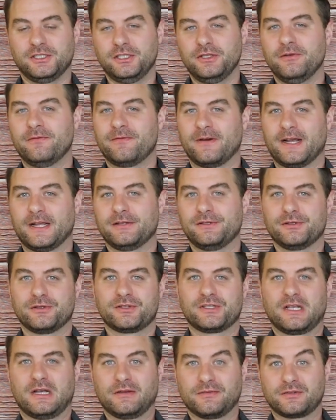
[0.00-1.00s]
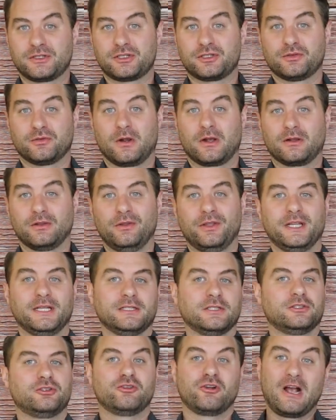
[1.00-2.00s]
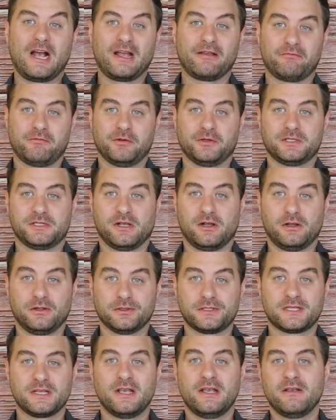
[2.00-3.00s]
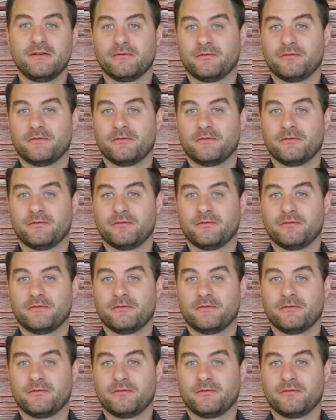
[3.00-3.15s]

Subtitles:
do you find yourself struggling to drive results